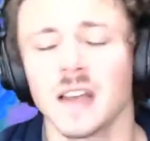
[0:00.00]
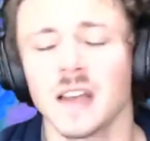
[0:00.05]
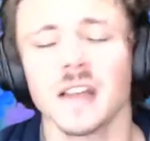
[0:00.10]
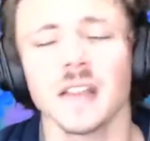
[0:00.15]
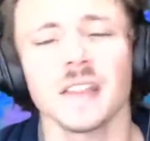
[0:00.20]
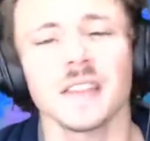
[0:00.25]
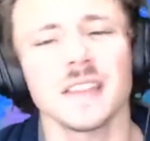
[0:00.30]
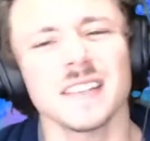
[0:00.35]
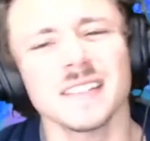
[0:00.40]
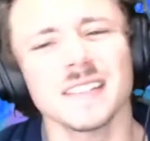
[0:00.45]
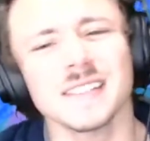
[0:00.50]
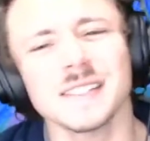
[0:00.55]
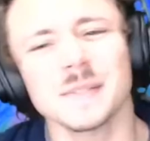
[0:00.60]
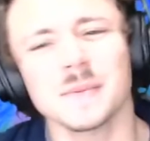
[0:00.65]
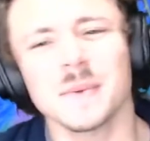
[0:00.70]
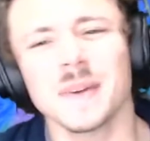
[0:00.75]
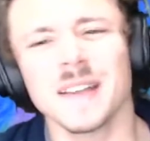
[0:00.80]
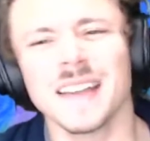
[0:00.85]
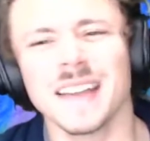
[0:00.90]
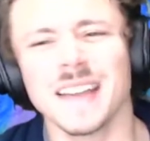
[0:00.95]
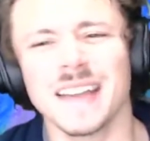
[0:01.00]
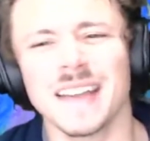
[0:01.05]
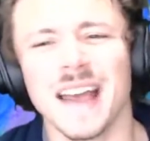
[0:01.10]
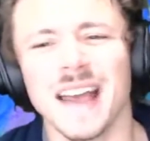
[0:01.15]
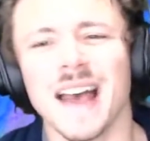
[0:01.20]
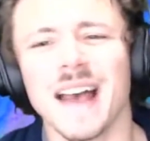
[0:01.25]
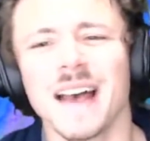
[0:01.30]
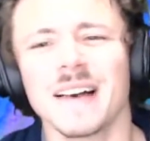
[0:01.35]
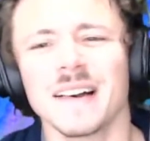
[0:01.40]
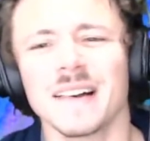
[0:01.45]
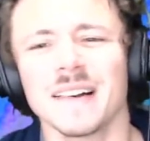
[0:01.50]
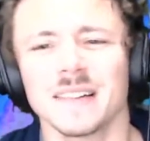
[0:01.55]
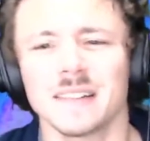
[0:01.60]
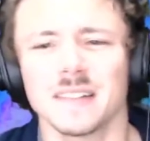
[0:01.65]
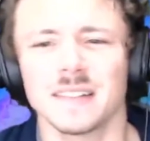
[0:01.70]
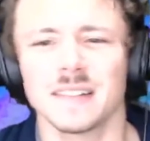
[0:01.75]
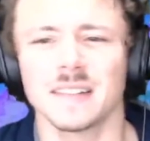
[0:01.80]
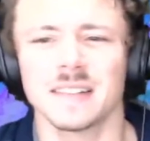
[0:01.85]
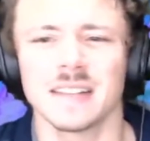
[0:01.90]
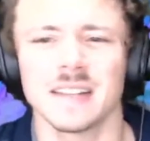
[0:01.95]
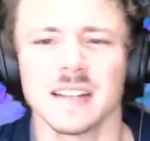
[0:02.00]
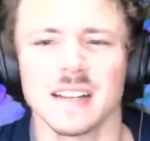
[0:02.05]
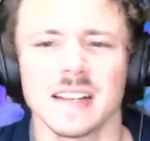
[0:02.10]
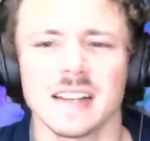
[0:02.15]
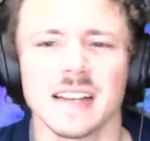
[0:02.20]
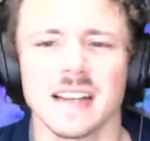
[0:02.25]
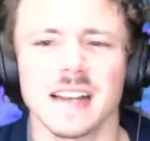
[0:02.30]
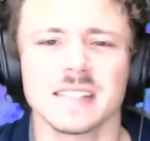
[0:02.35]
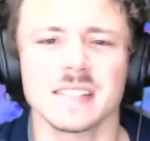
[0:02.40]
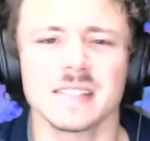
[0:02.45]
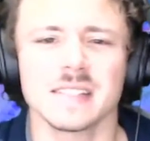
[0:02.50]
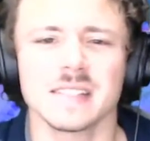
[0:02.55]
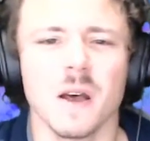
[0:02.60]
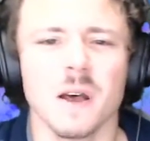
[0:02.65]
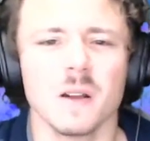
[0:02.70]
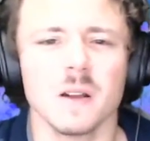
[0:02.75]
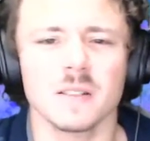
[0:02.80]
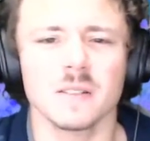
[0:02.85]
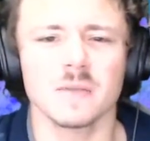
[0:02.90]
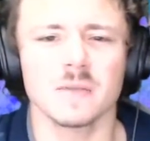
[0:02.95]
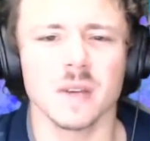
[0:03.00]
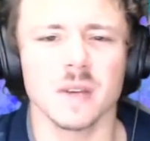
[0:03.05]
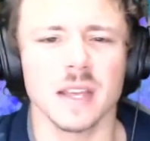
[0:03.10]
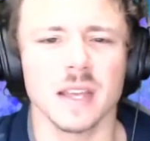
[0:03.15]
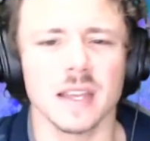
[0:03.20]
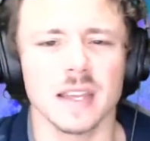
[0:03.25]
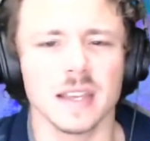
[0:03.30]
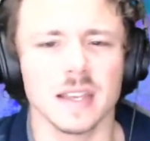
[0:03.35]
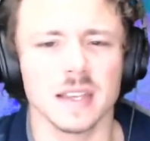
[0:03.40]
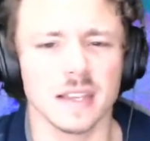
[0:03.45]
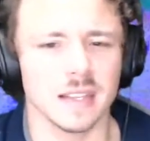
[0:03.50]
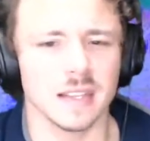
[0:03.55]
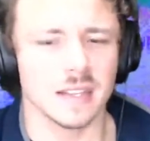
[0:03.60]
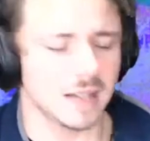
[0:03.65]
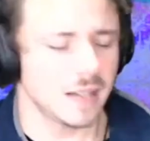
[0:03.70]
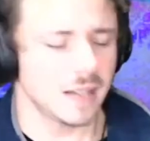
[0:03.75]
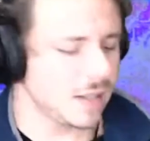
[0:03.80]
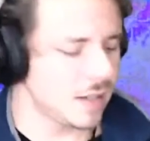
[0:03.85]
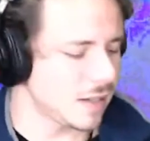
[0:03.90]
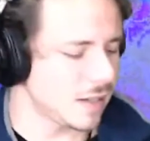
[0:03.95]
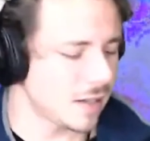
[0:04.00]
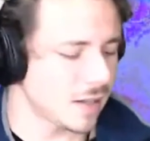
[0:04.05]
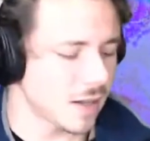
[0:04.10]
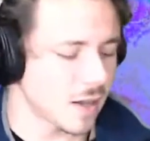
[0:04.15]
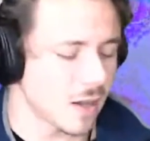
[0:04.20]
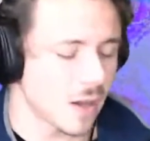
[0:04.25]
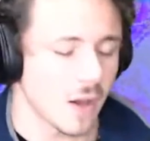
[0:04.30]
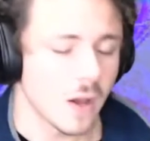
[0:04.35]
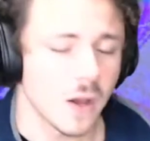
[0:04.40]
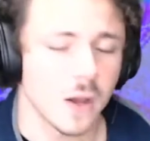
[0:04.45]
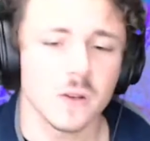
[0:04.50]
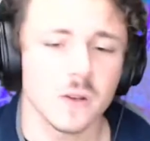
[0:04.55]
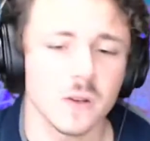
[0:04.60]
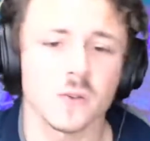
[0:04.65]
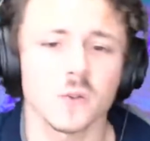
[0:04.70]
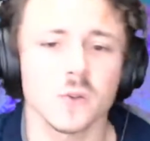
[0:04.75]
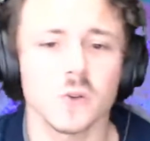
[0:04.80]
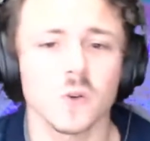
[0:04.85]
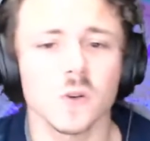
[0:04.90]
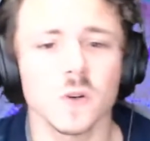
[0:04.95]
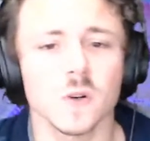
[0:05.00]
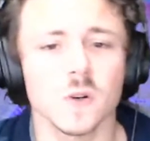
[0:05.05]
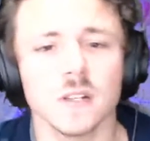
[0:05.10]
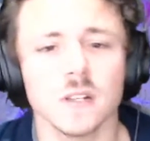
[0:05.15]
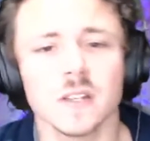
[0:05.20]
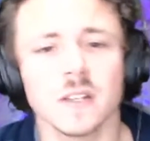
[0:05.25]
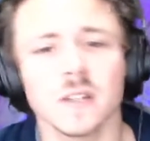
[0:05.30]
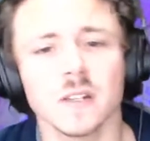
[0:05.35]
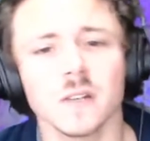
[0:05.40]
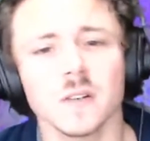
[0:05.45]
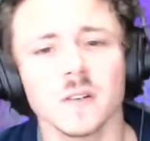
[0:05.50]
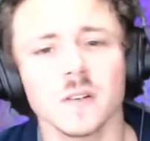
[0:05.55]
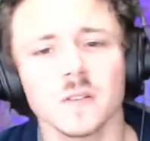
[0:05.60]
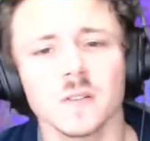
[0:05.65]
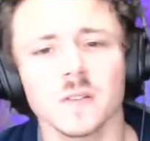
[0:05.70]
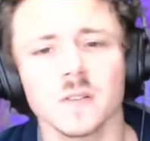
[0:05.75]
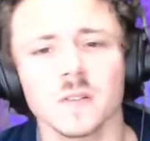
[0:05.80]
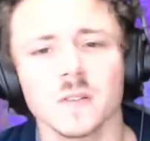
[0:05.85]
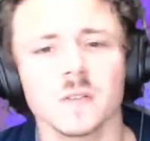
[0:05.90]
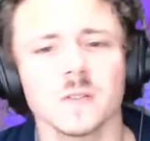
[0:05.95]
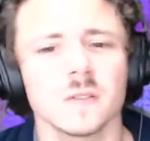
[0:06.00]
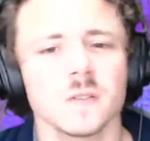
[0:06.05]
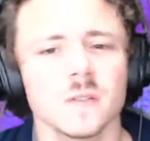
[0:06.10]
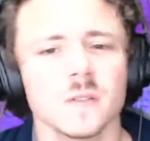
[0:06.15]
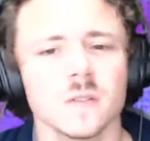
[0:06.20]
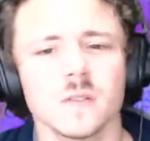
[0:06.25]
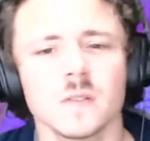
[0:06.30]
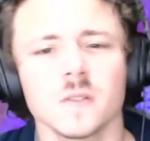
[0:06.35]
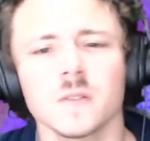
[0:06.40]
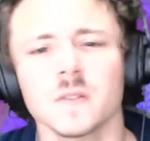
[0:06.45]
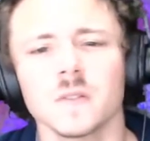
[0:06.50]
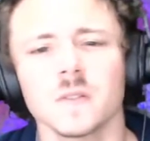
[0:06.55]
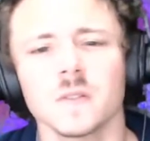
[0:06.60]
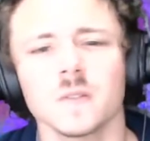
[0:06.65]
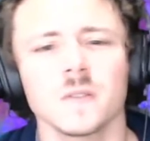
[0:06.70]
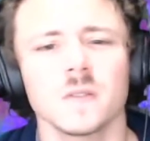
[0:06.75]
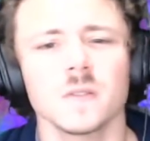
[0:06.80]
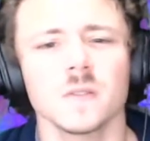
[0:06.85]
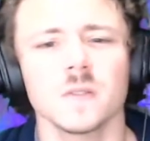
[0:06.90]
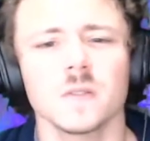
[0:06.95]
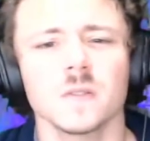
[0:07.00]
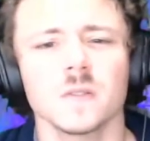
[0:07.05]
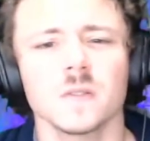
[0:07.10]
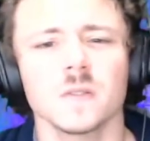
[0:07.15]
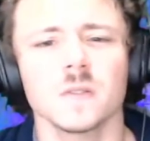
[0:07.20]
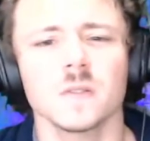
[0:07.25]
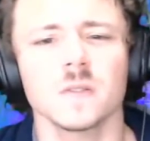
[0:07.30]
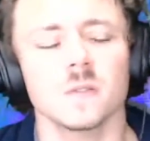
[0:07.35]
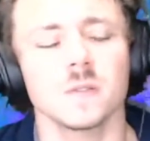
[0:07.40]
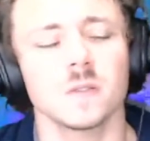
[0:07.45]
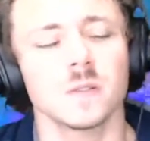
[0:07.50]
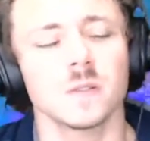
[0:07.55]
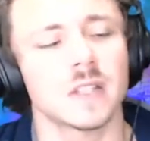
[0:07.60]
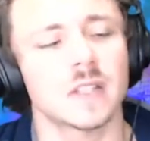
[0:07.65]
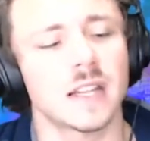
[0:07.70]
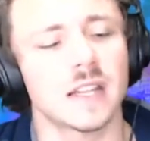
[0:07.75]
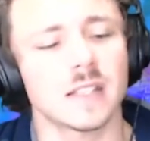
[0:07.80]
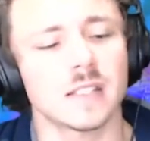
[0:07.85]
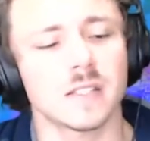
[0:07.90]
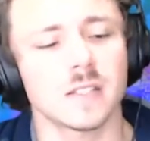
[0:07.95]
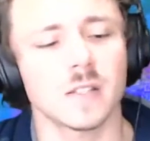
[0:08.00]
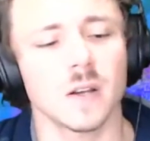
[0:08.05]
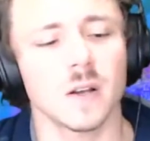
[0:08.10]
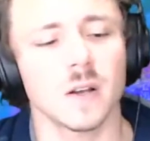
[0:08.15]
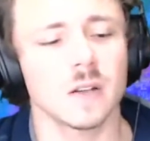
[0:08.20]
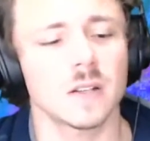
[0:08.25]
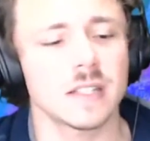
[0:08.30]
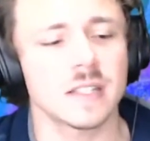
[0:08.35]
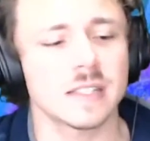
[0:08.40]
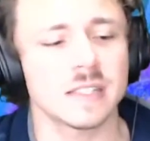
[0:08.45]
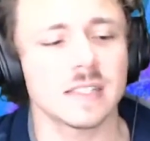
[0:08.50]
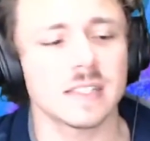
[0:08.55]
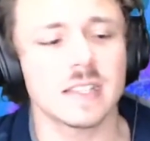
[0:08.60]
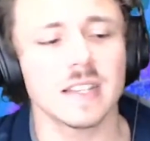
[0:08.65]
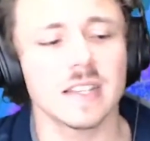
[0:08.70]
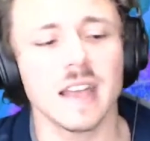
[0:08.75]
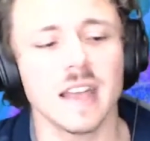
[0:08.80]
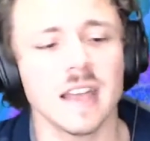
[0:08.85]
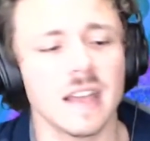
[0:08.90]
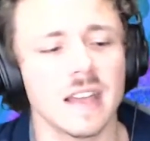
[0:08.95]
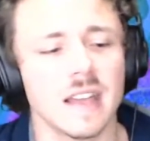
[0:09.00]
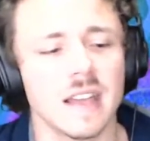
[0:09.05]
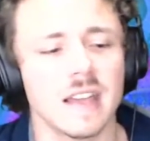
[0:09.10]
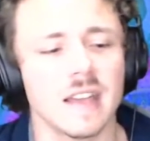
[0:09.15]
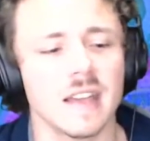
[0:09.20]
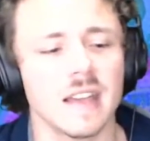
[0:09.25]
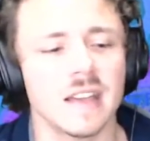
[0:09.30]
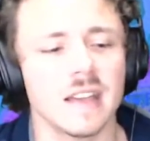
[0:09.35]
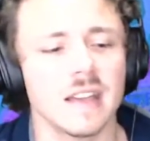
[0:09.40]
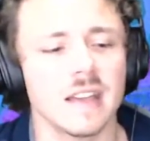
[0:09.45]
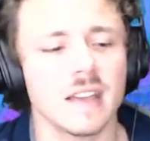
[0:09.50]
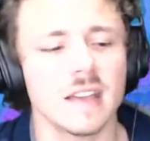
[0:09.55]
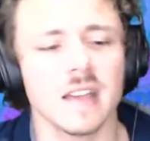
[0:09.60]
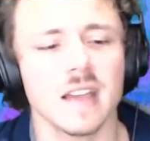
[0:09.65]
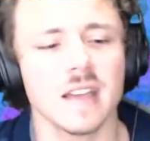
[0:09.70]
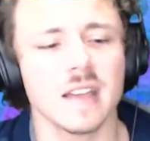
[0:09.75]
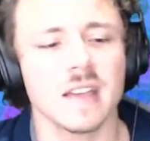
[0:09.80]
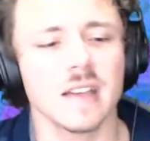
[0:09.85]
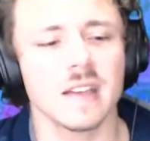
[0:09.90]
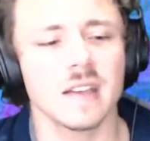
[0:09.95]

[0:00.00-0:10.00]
"This way out," that's all it read. Doodly doo doo doo doo, that's all it said.